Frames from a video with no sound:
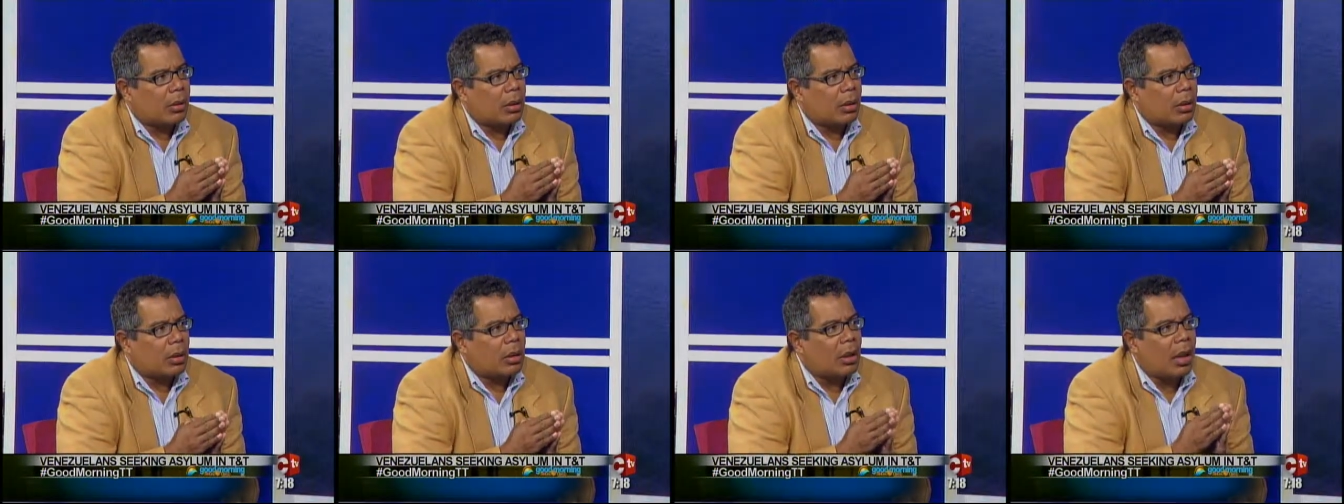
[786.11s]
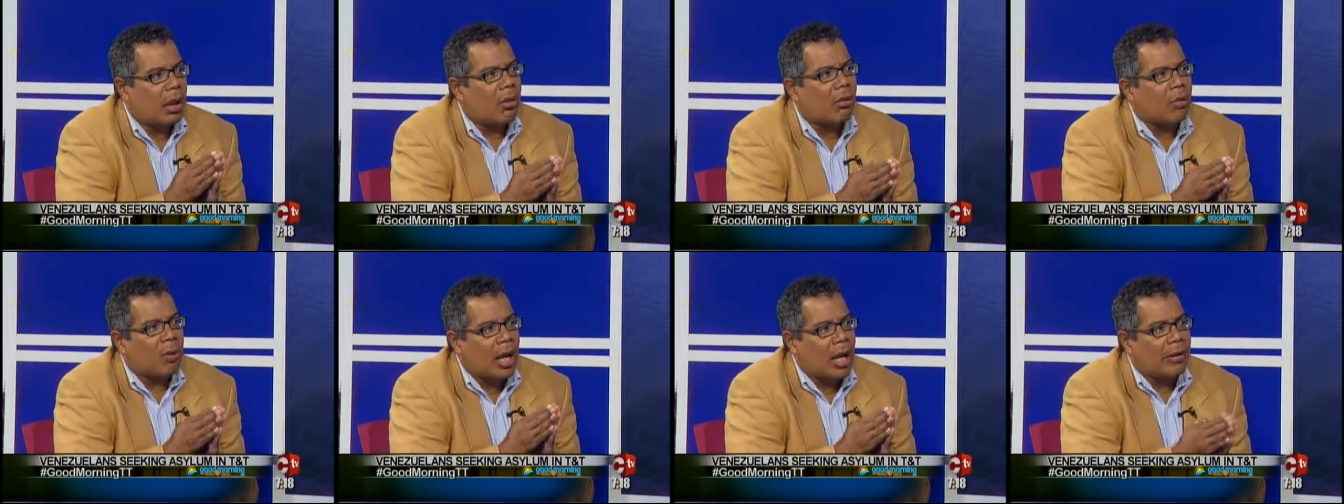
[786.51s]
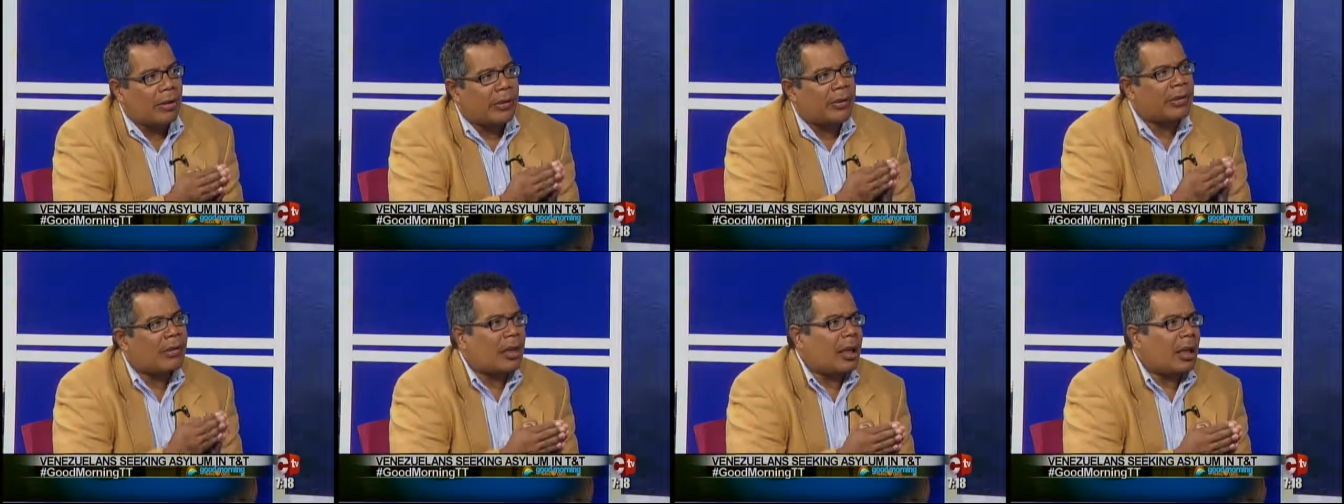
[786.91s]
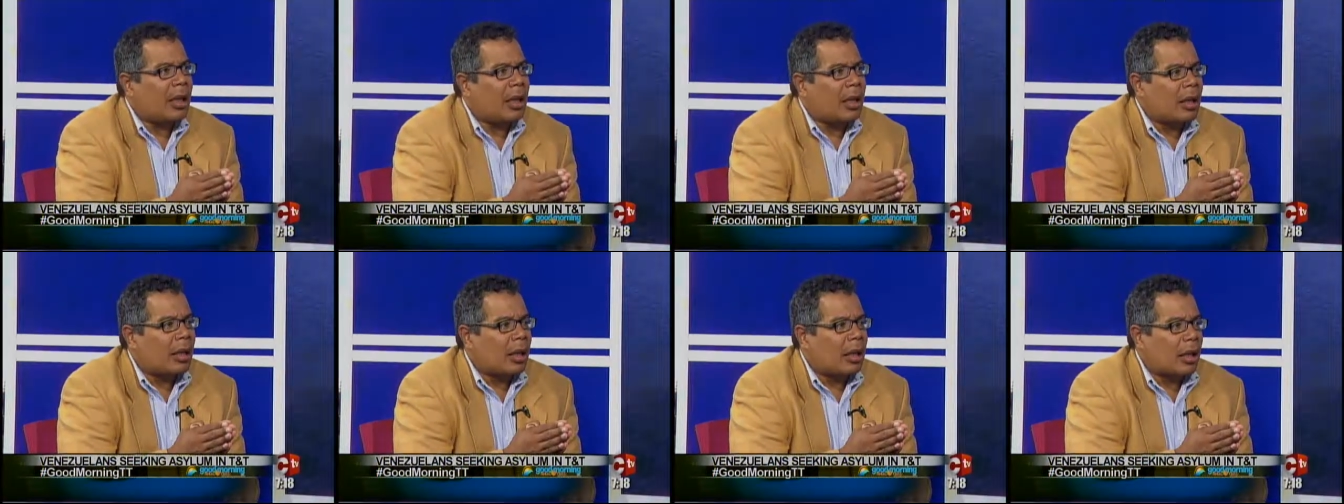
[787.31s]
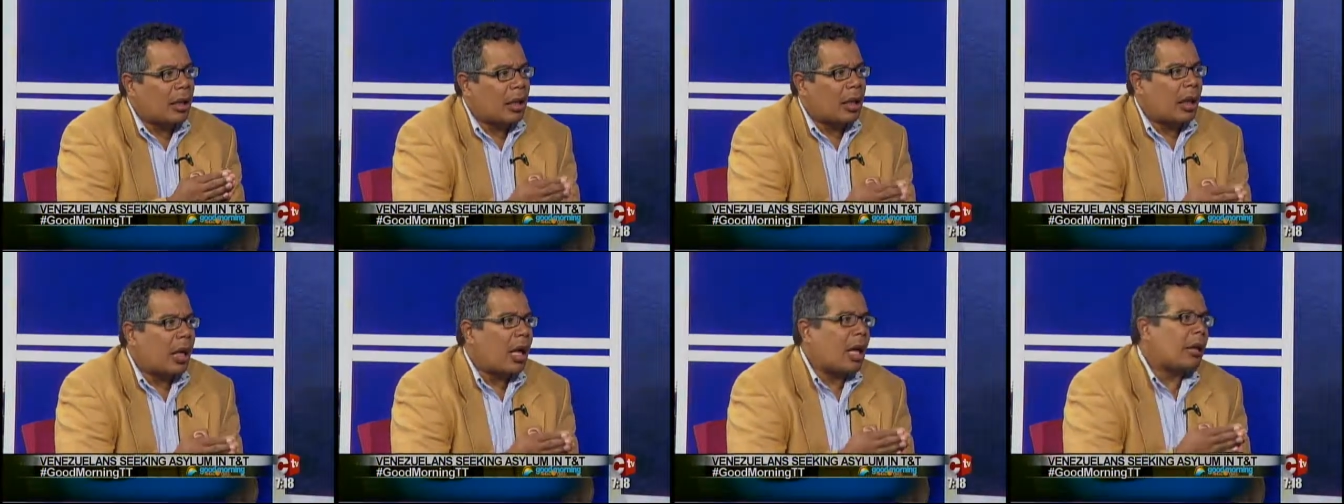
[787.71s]
They'd rather stay
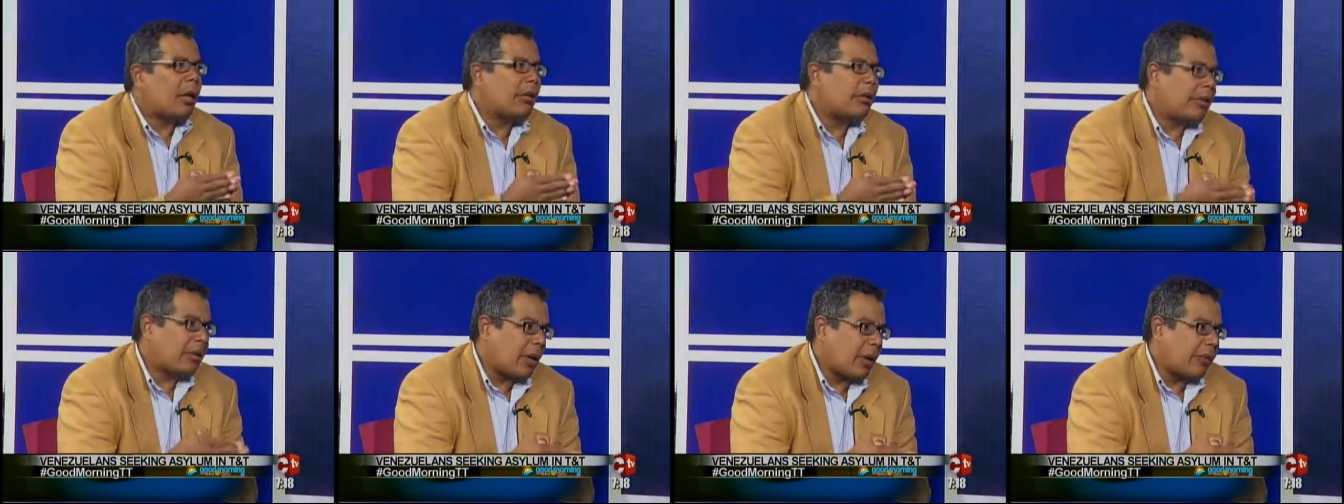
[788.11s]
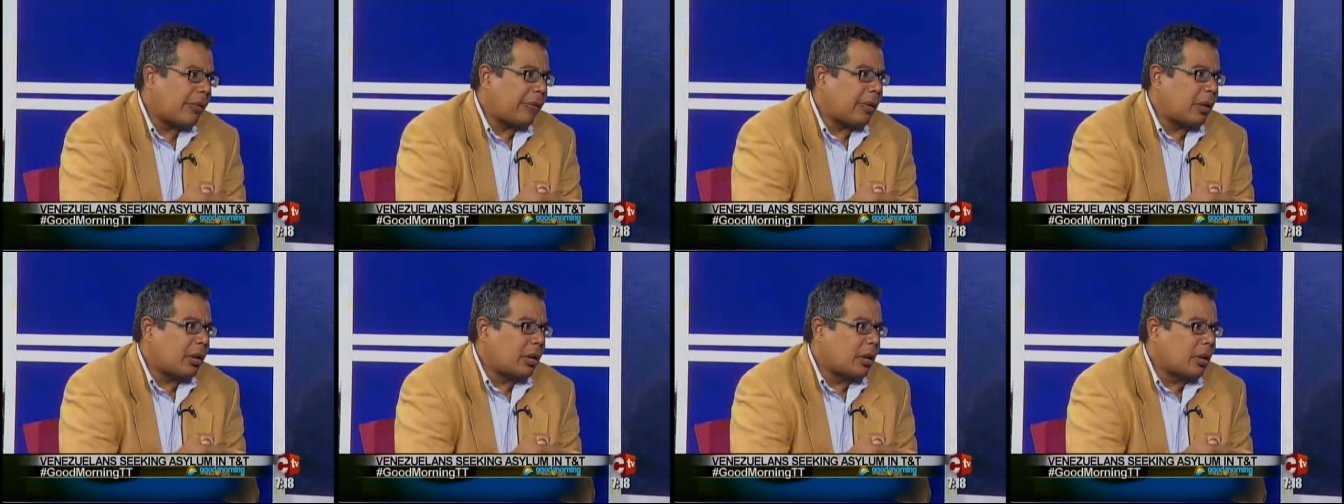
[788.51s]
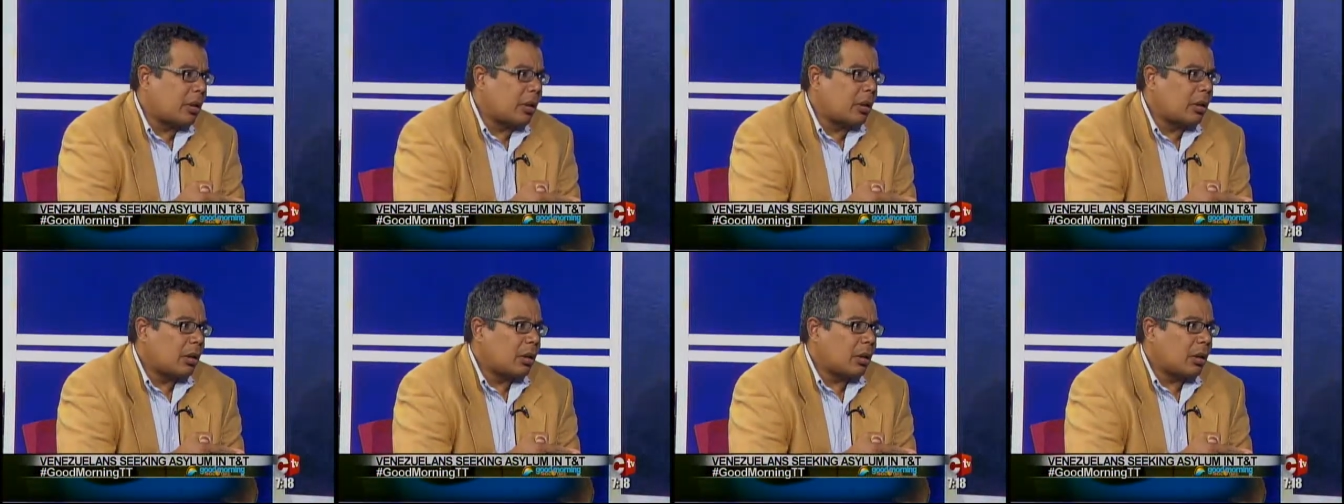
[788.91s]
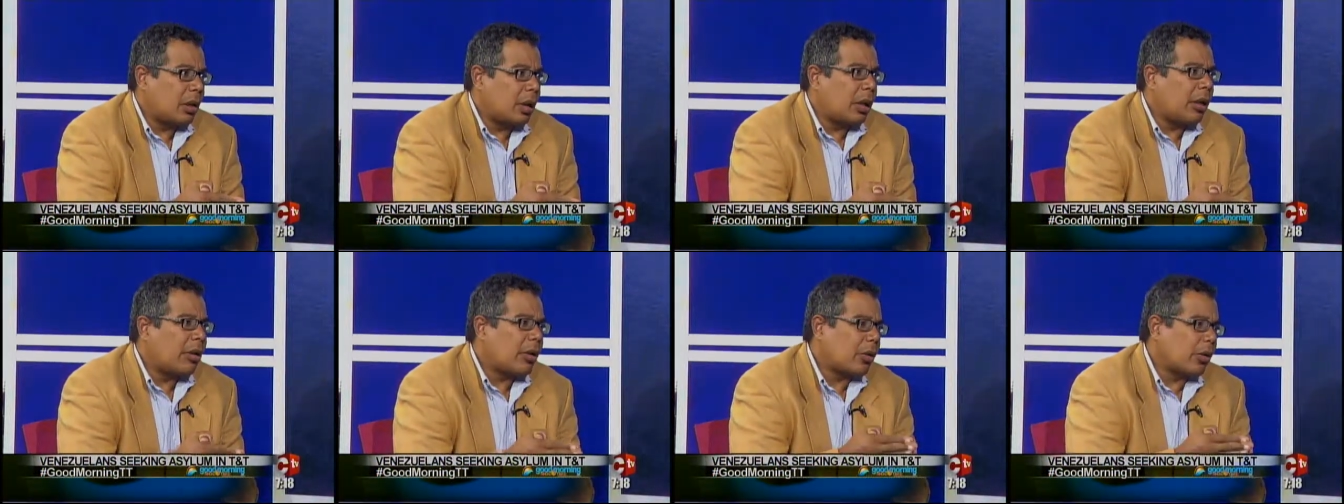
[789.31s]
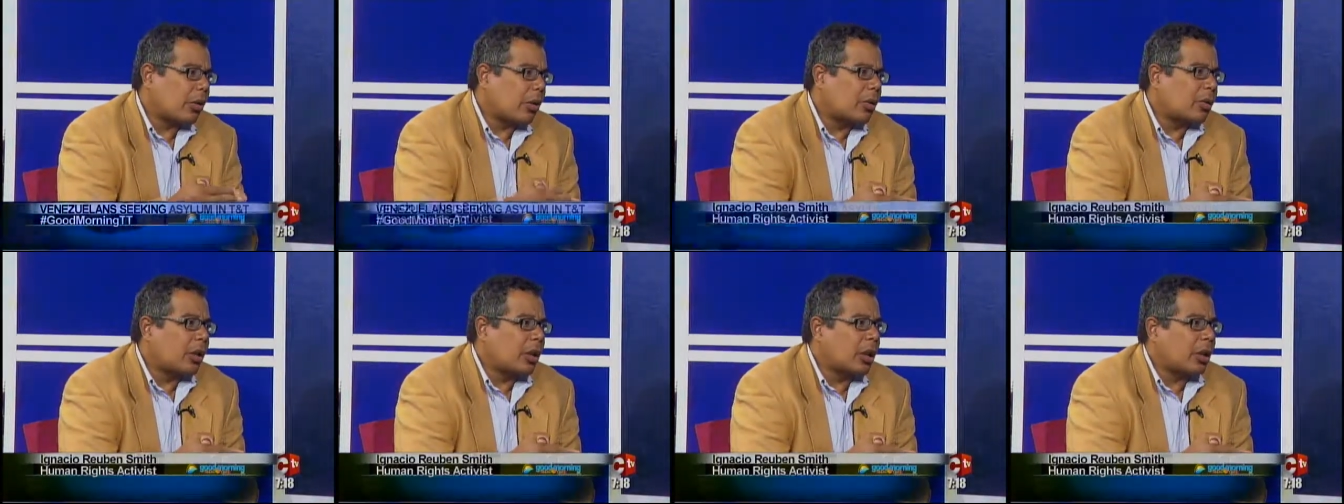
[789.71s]
and suffer in their
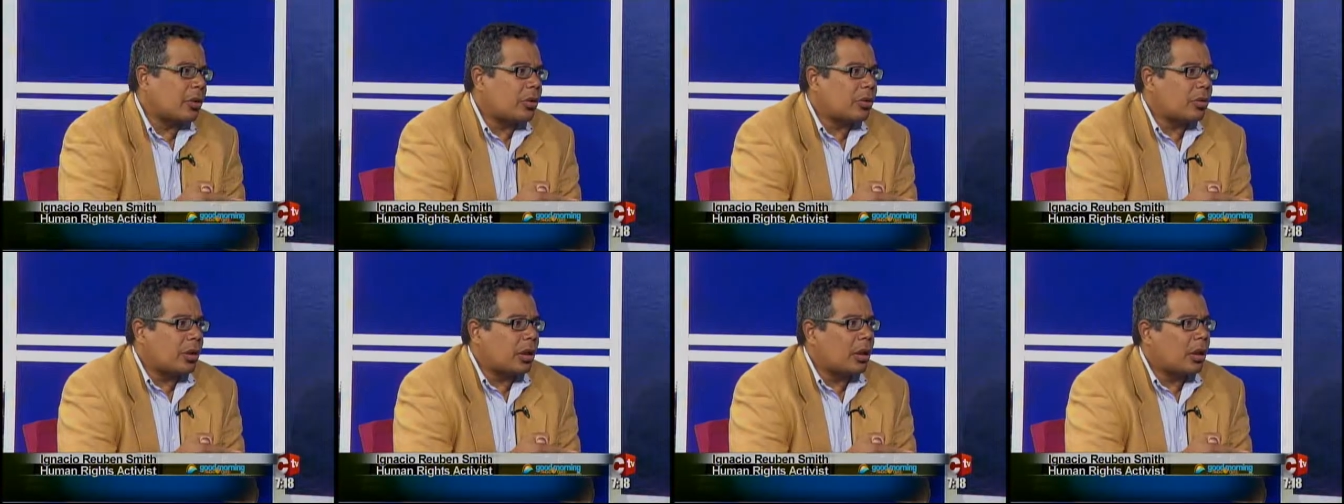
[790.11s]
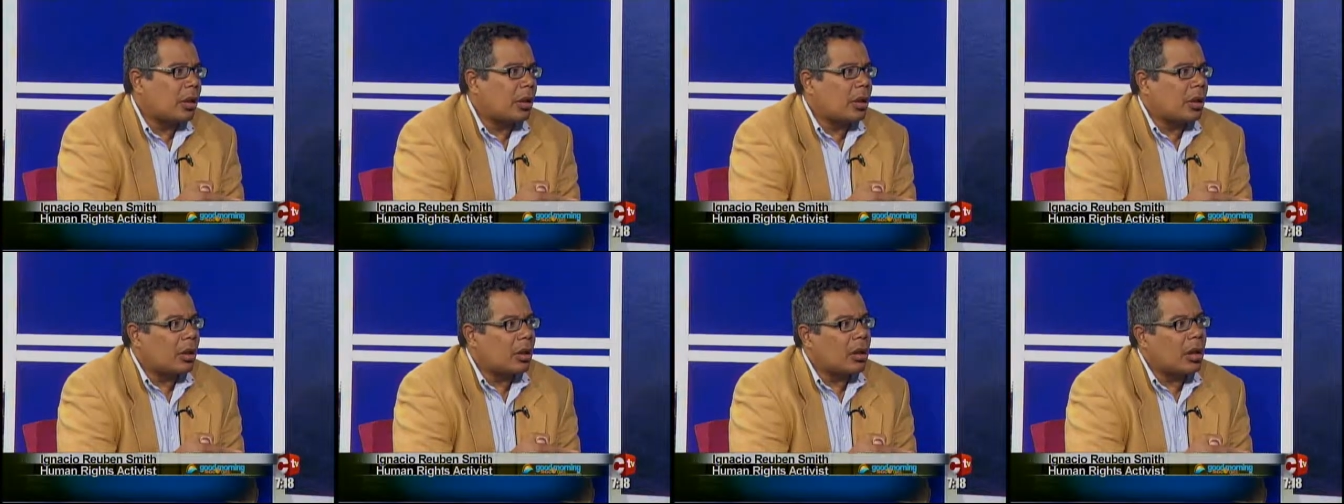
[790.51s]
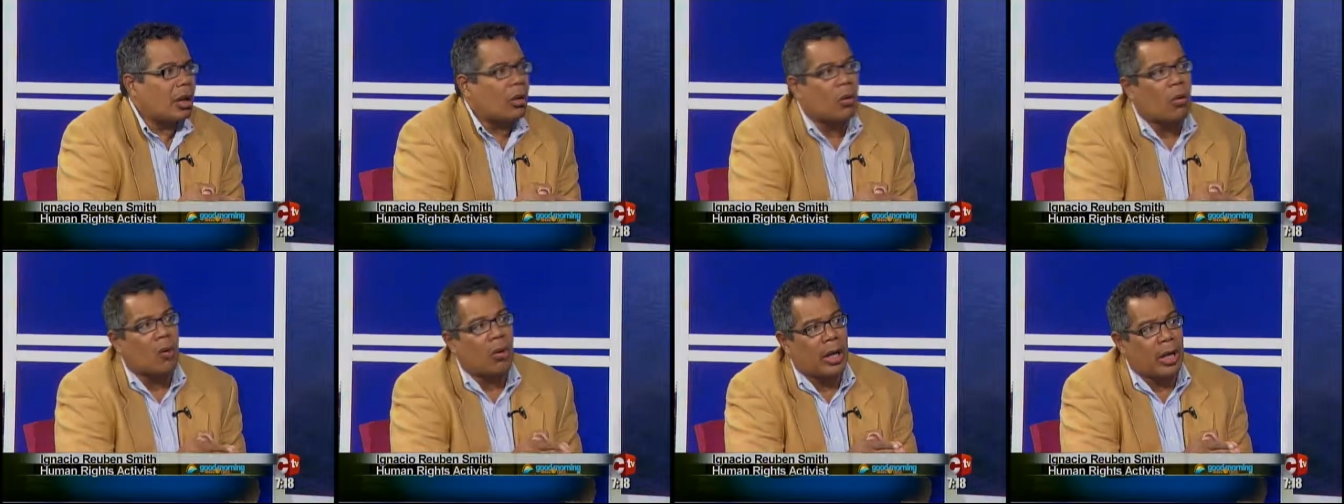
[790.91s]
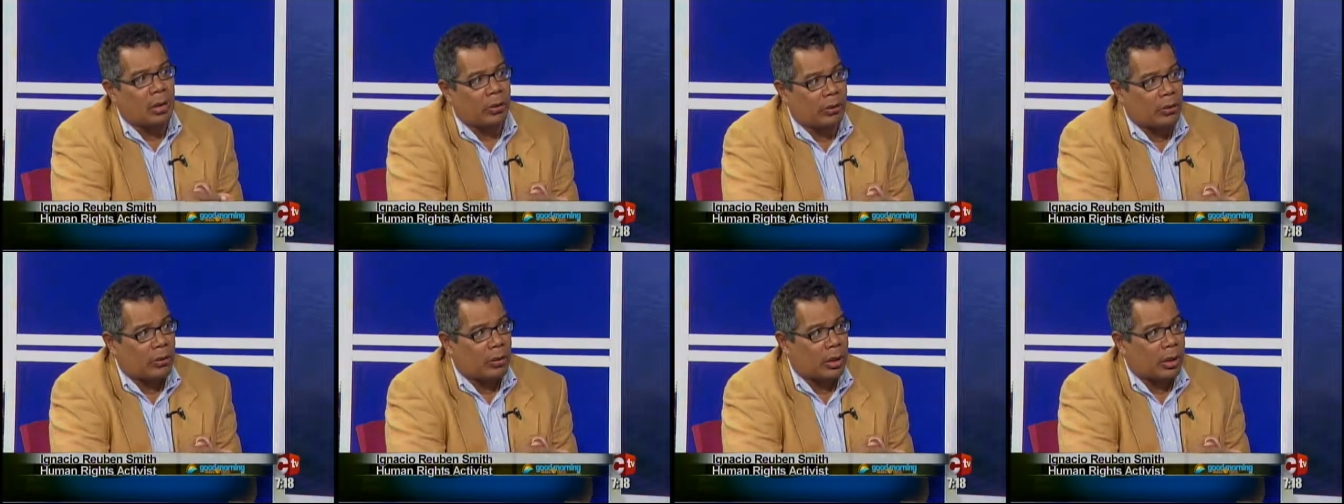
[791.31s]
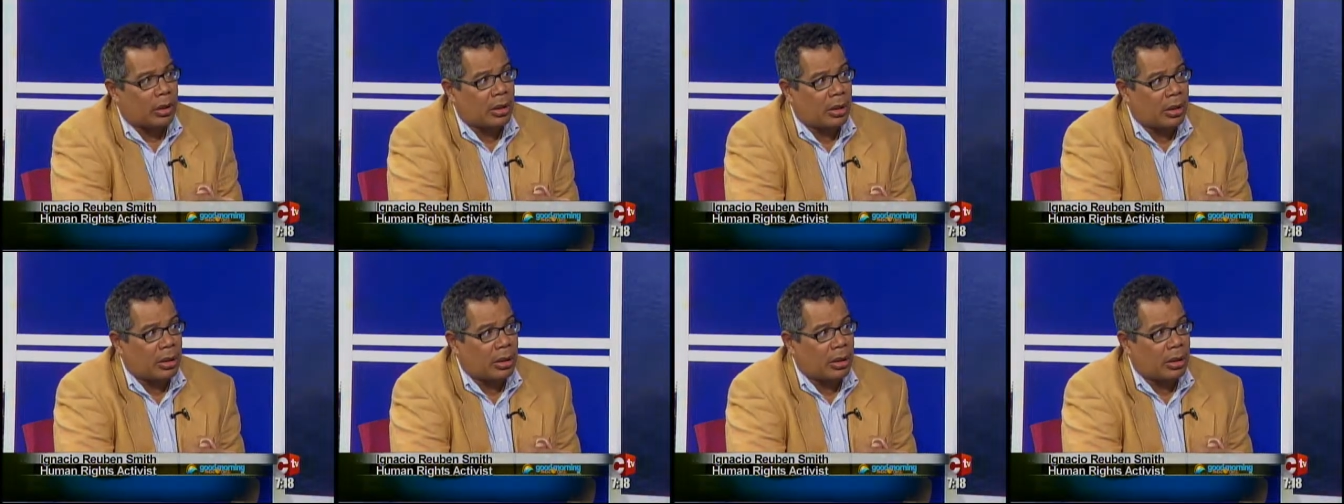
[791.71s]
own country than go elsewhere.